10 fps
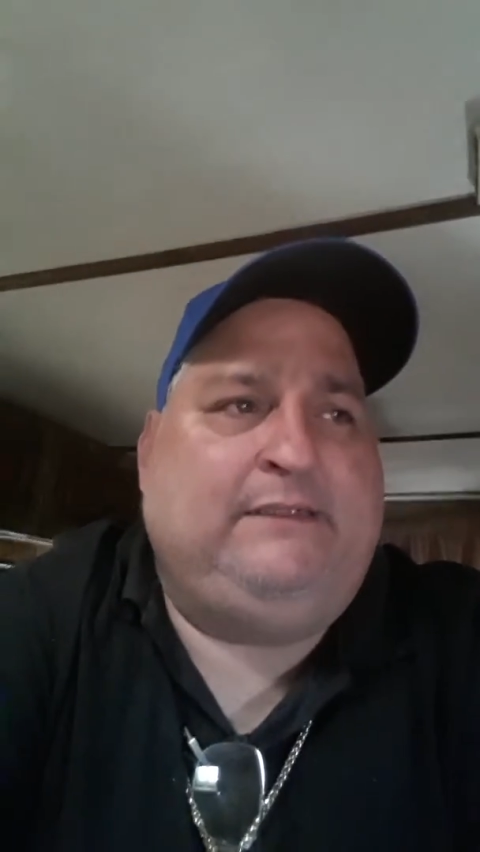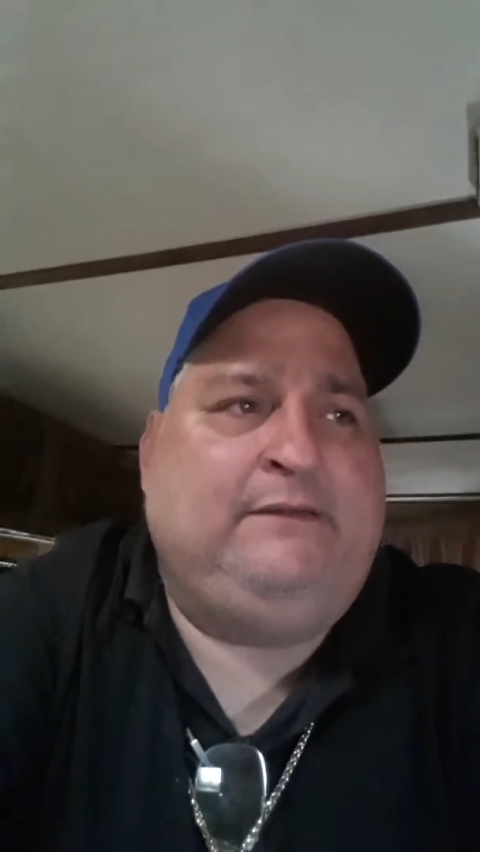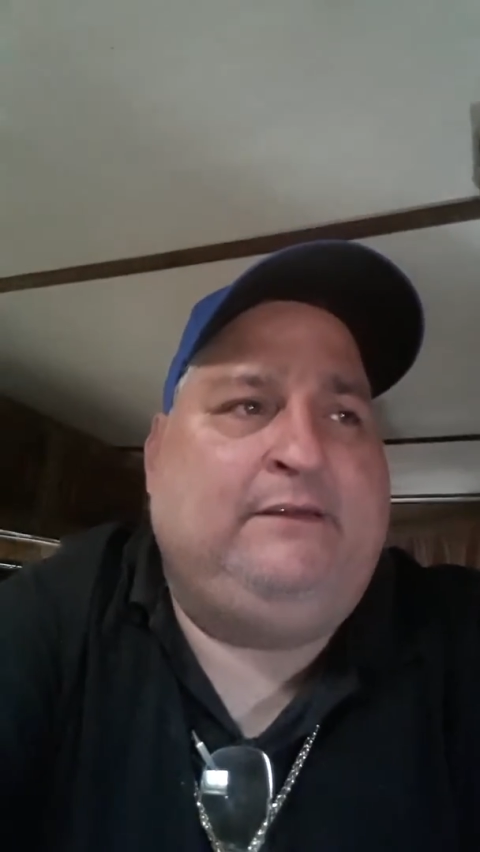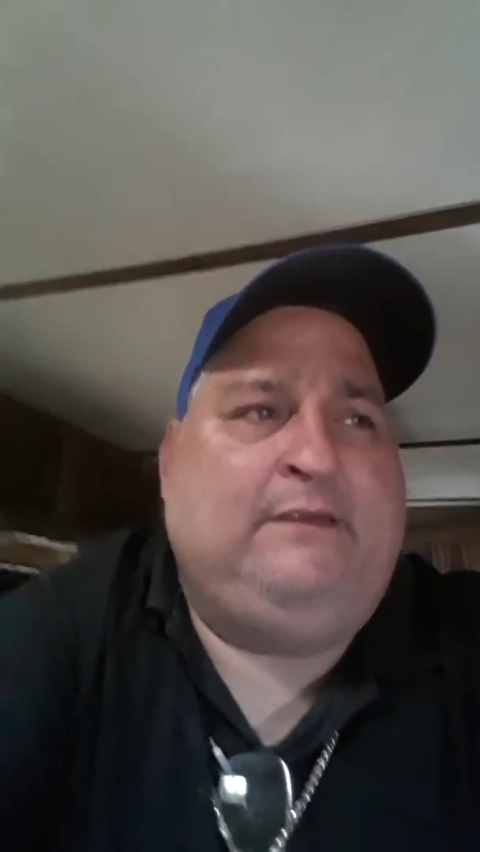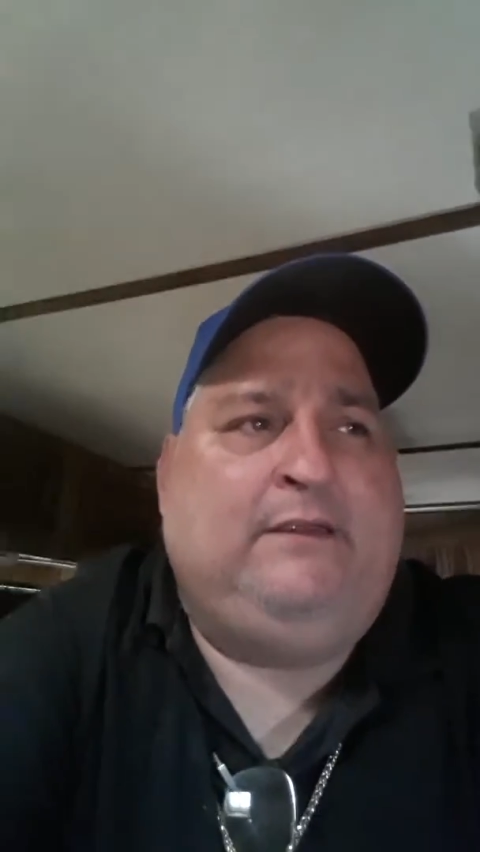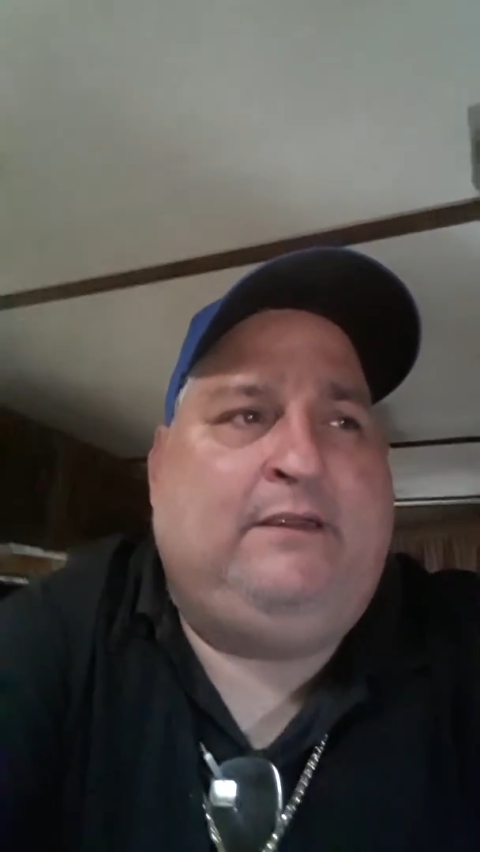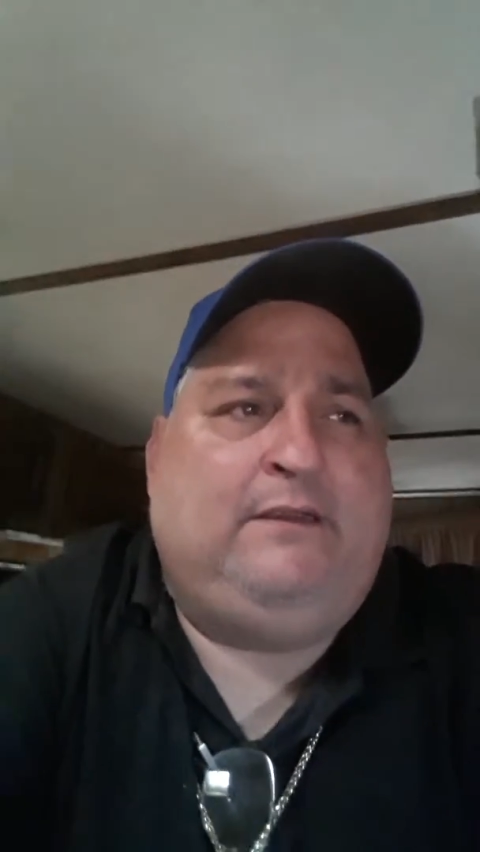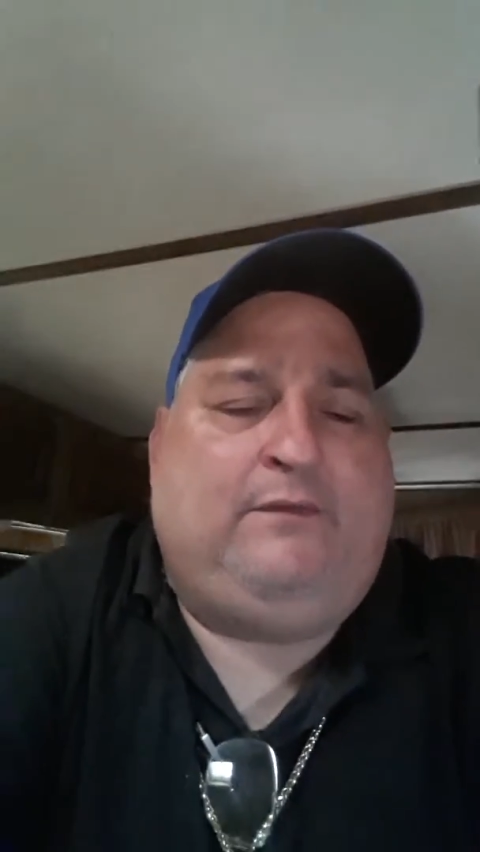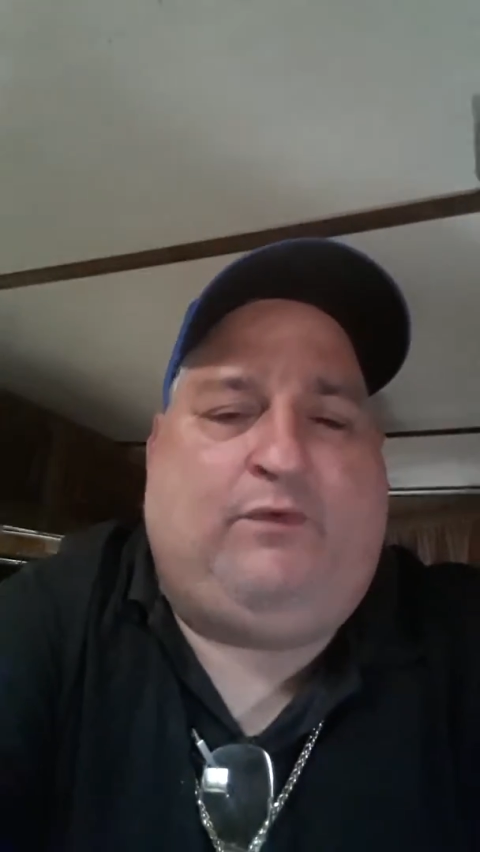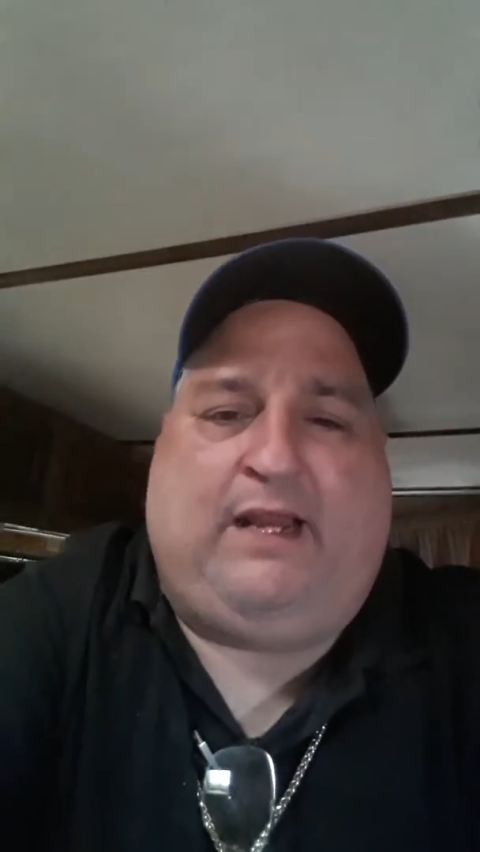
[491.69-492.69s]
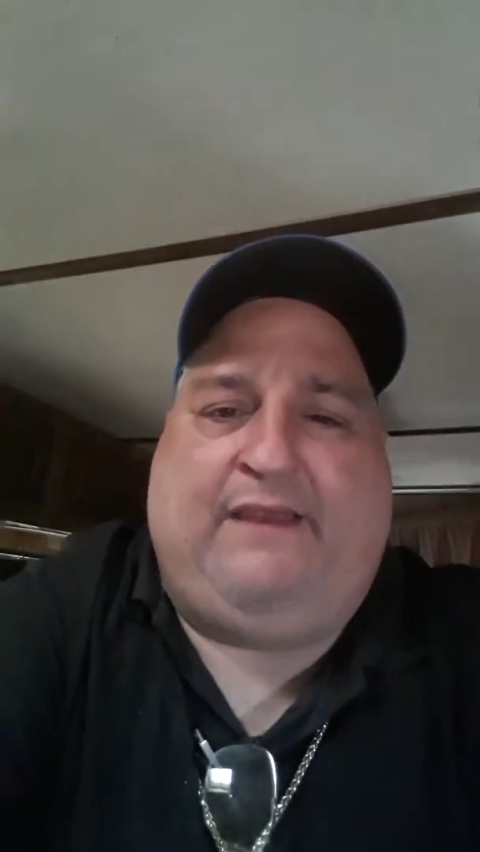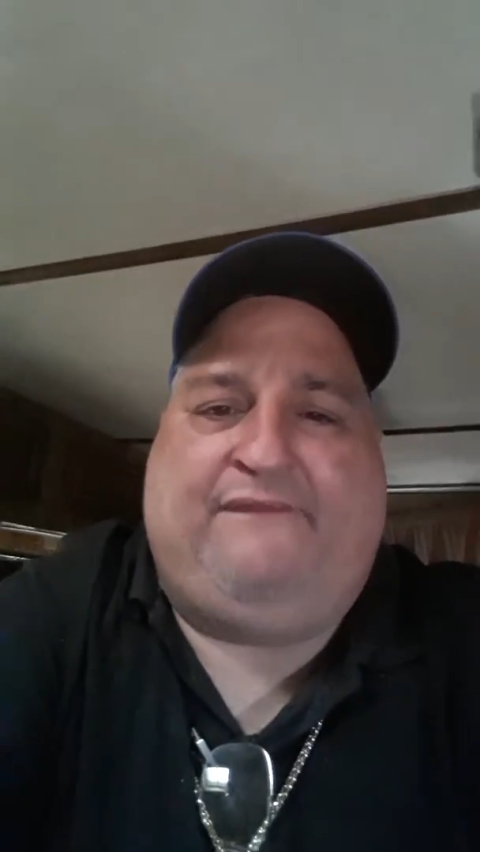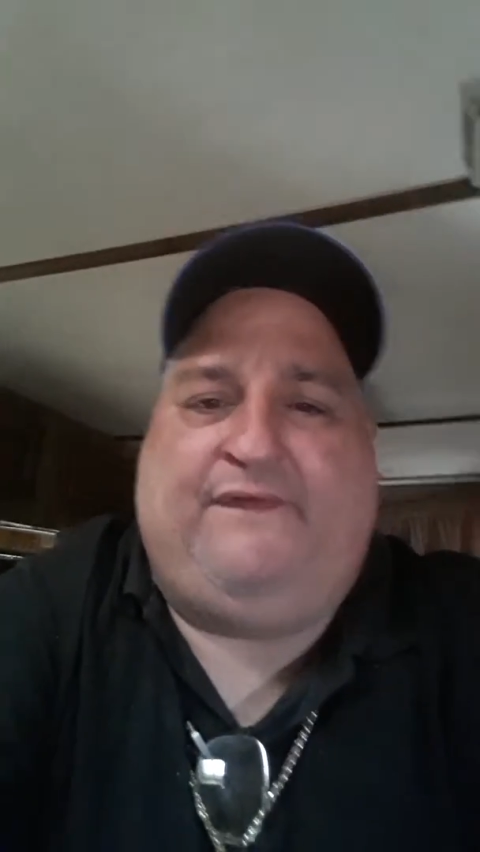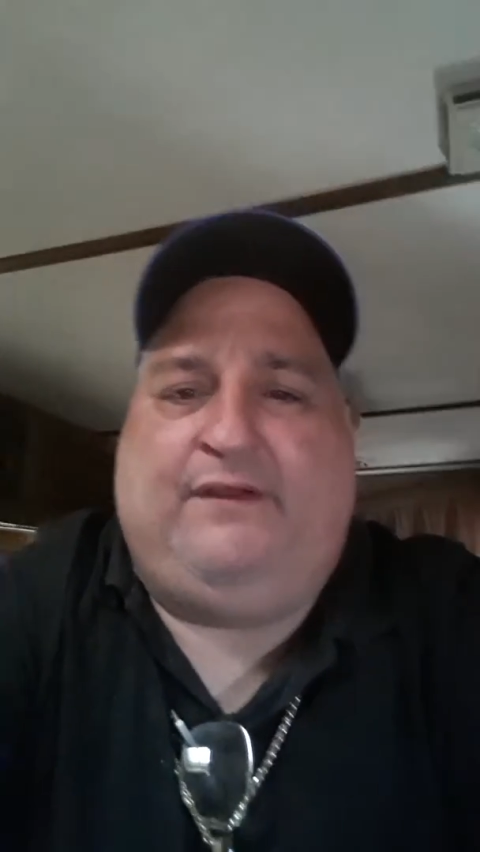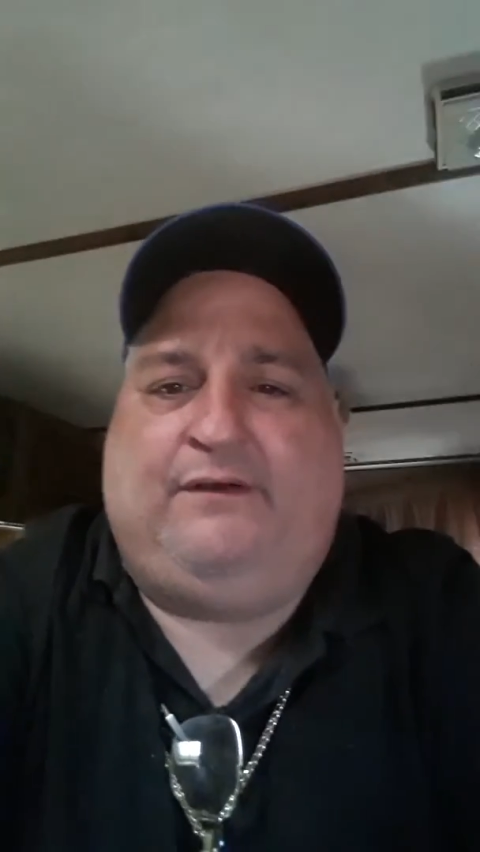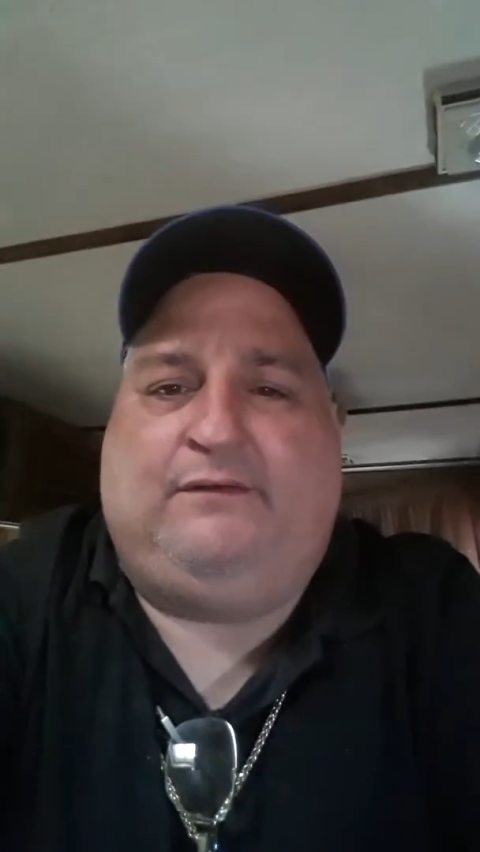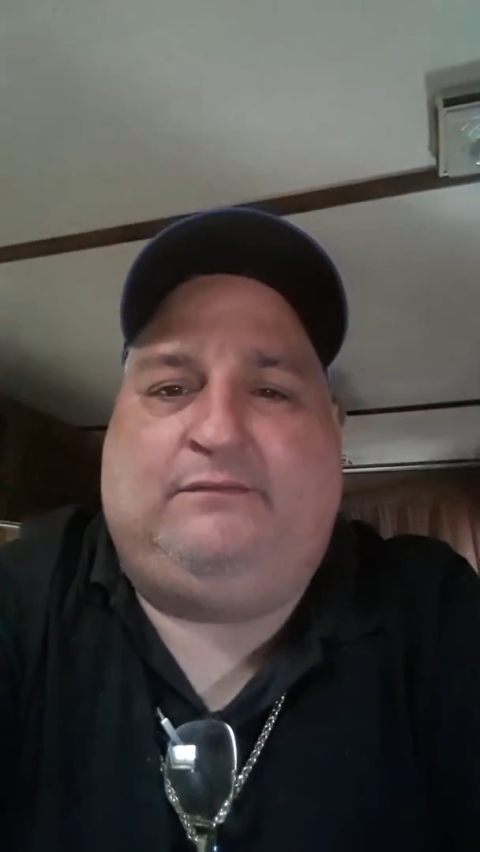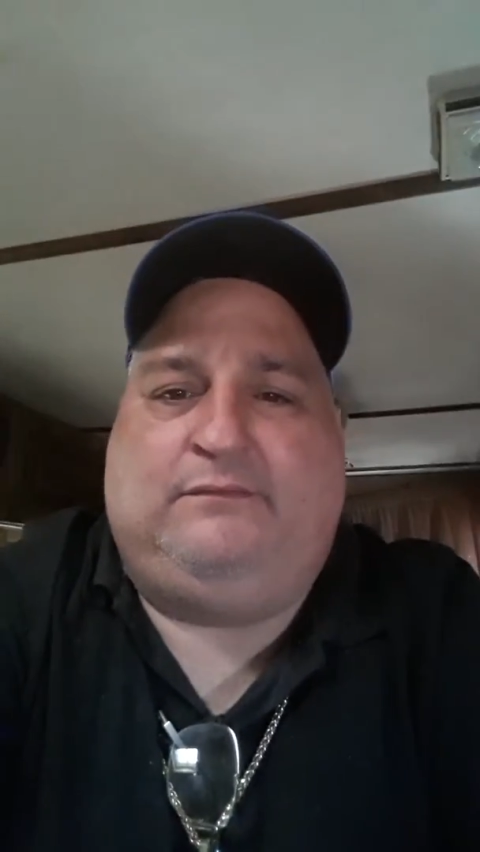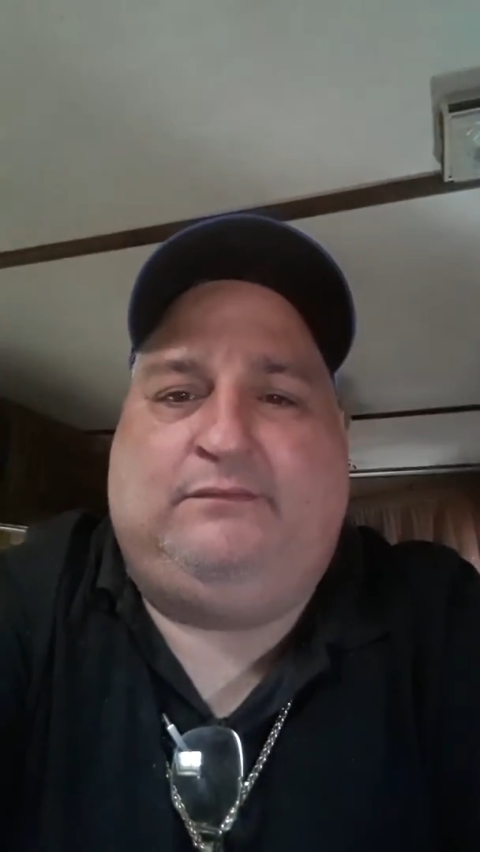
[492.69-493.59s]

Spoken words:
and what I feel,